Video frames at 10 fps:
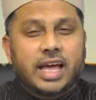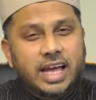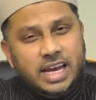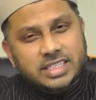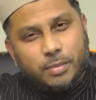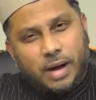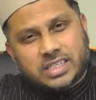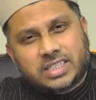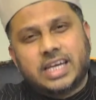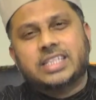It is a
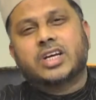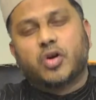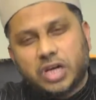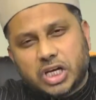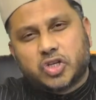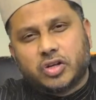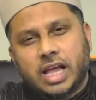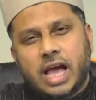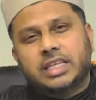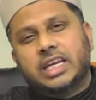must. It is a condition
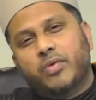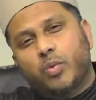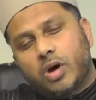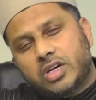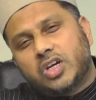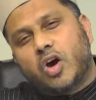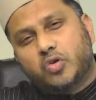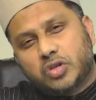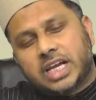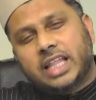that if we want to go
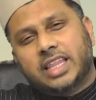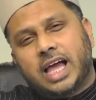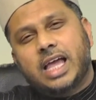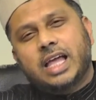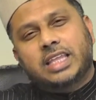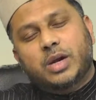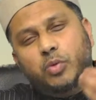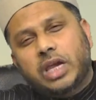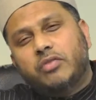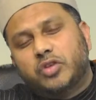to Jannah, then
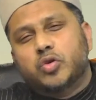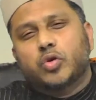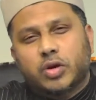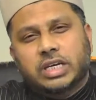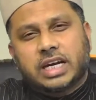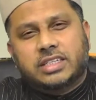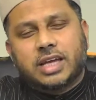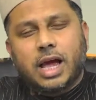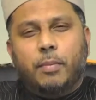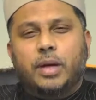we have to do good
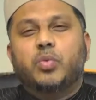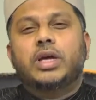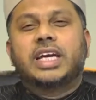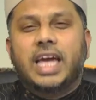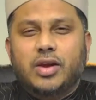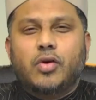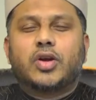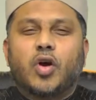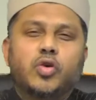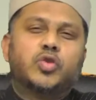deeds. But we
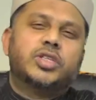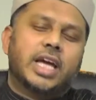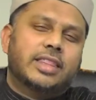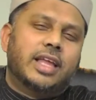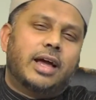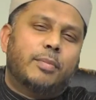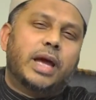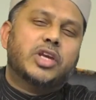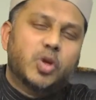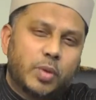cannot go to Jannah
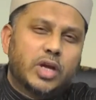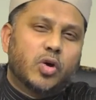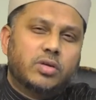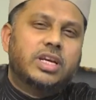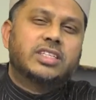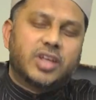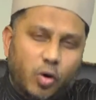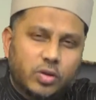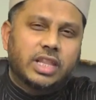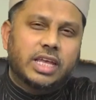by doing good deeds
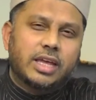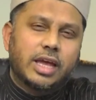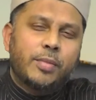only.